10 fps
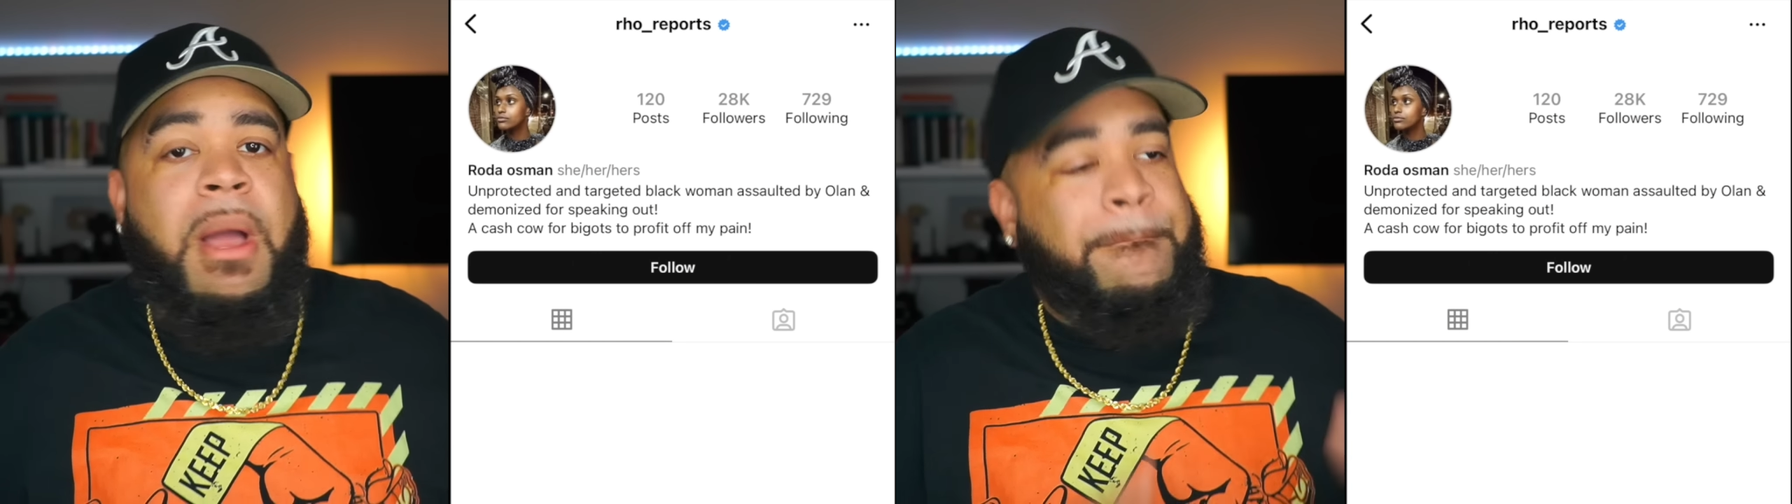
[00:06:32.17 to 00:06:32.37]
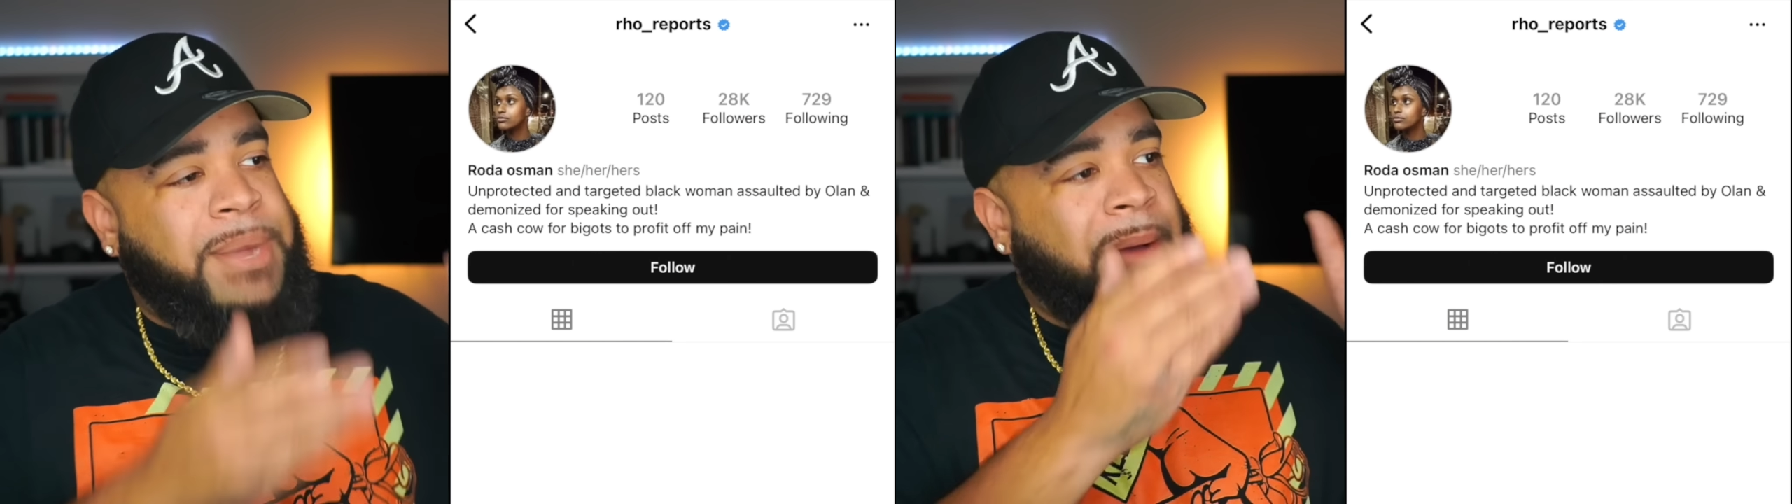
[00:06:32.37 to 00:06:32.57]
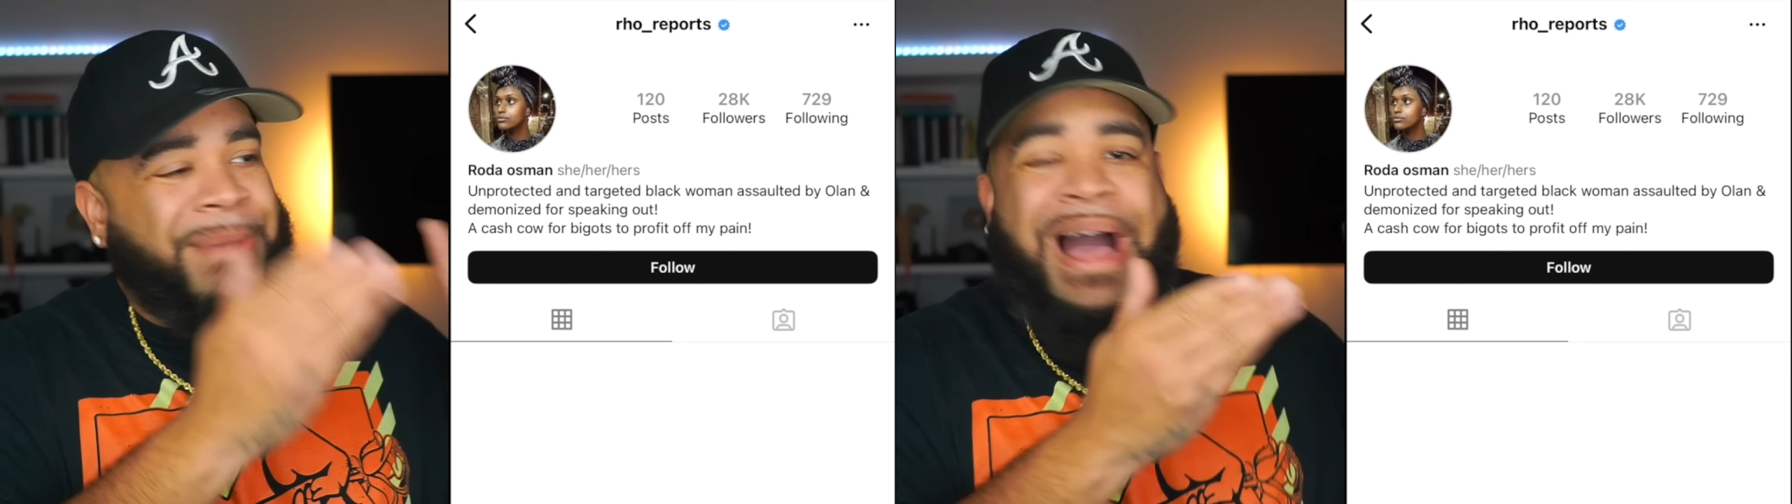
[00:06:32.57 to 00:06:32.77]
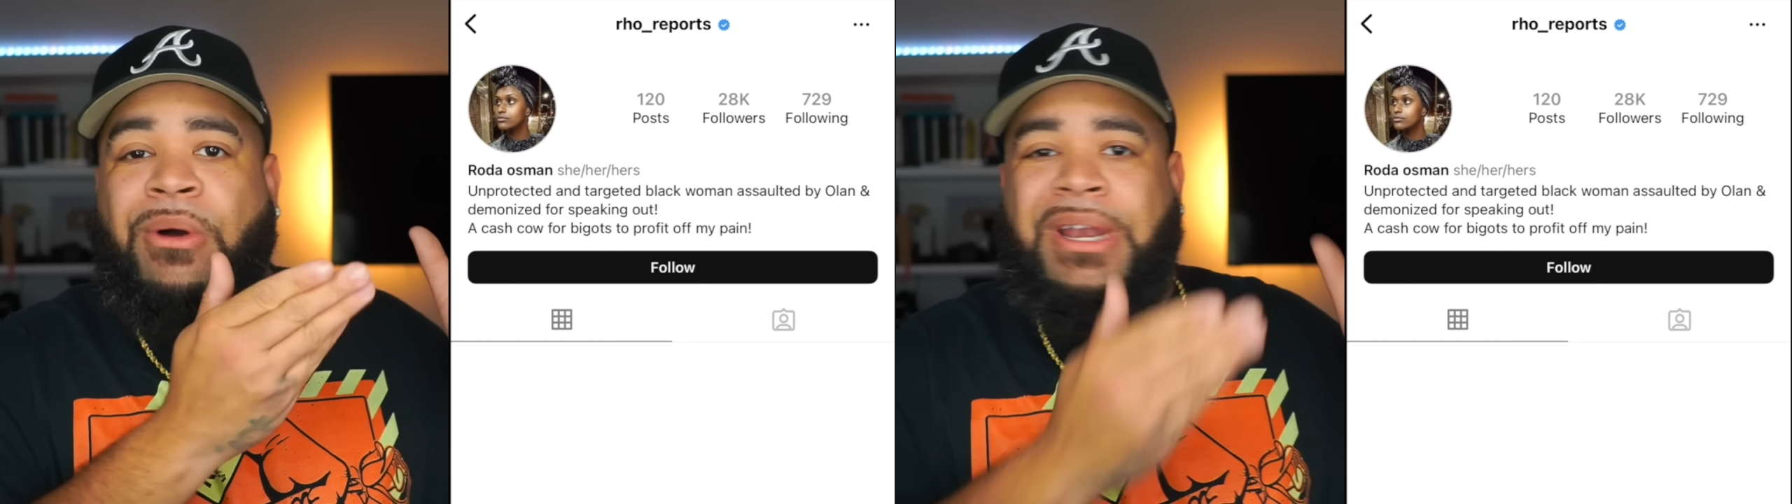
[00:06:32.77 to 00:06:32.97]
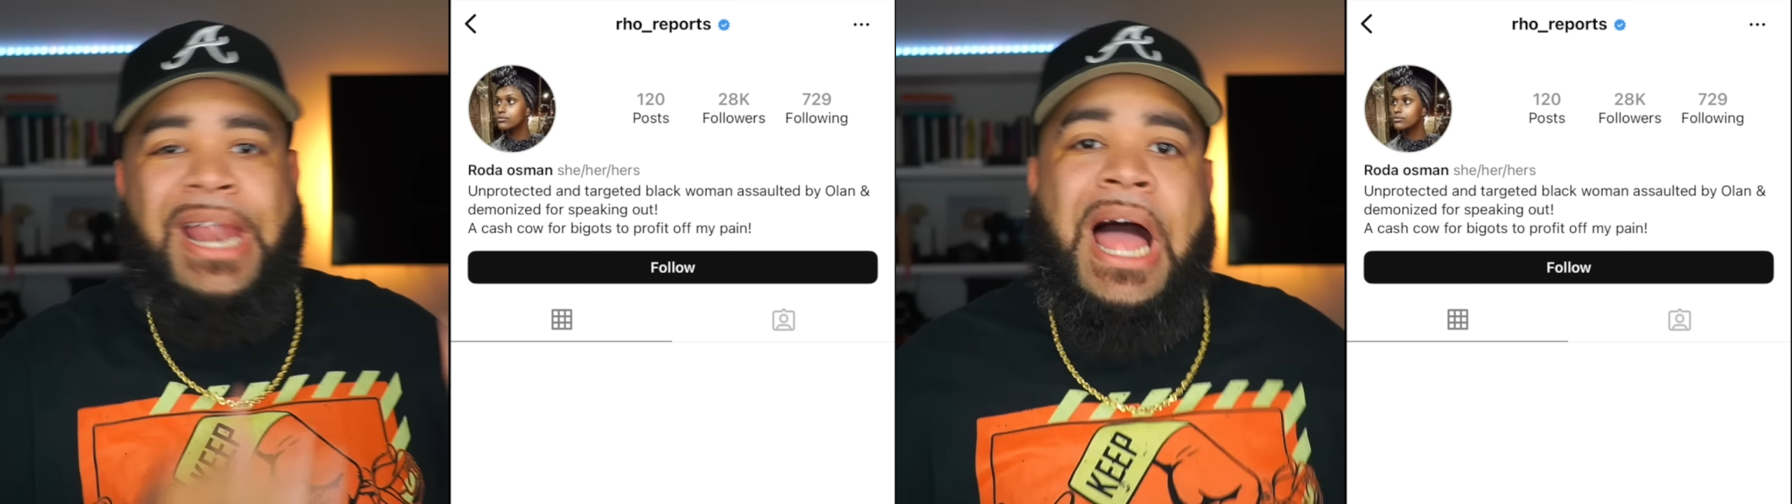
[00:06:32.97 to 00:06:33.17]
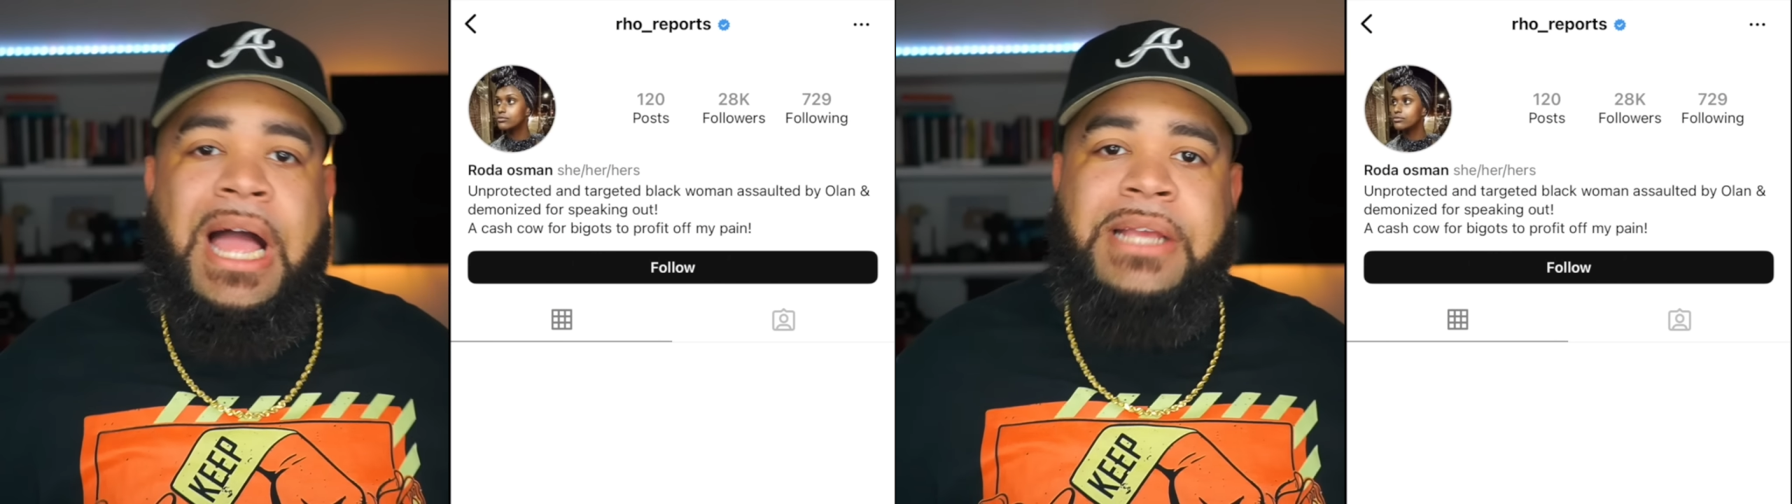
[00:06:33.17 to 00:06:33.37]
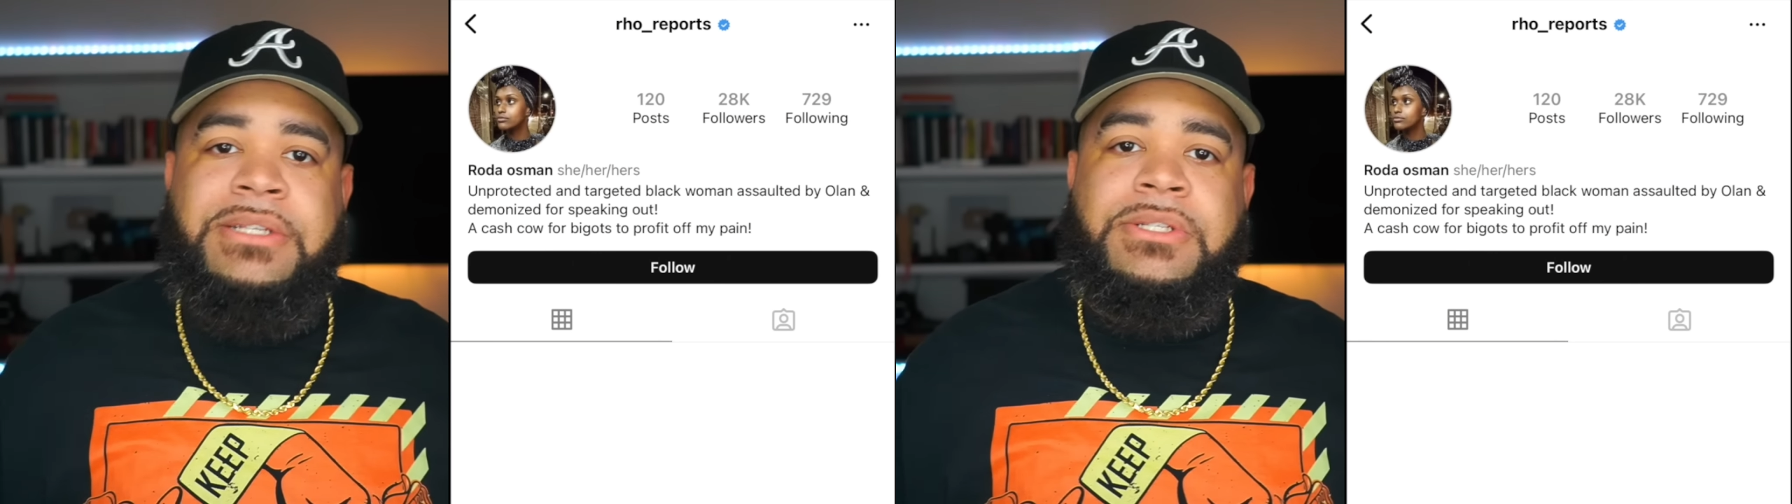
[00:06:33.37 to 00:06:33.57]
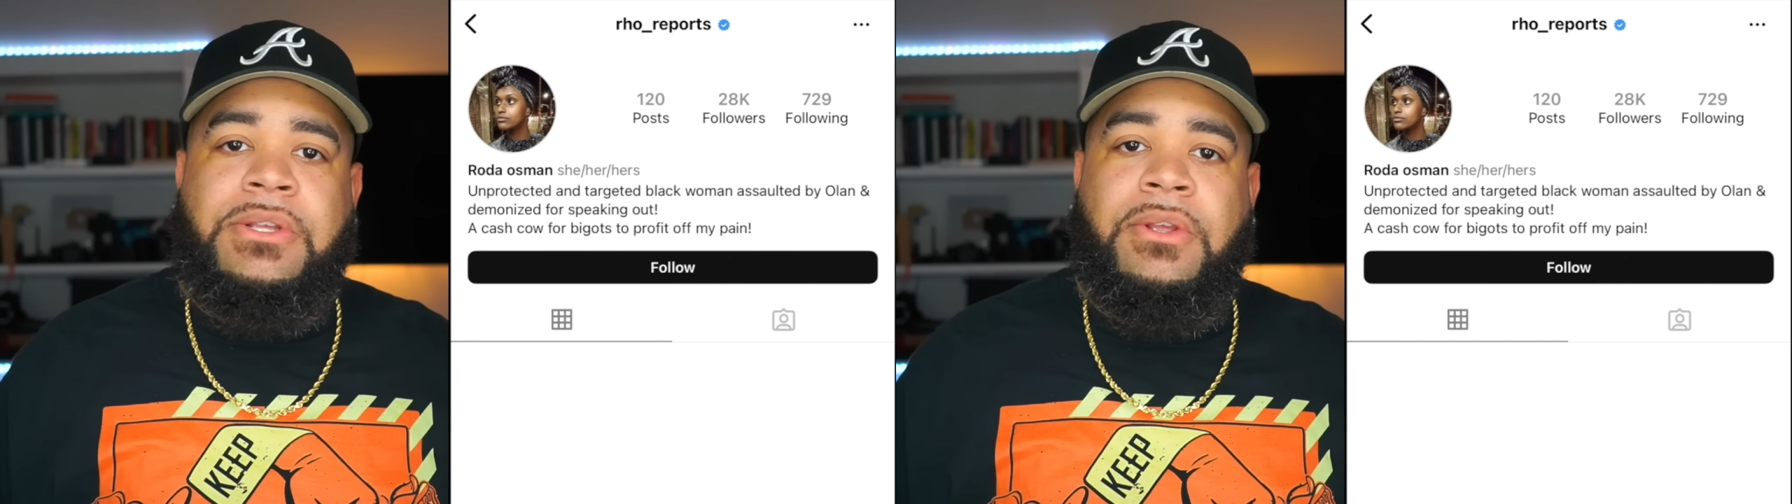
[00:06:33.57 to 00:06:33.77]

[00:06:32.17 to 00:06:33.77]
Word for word: pump out lies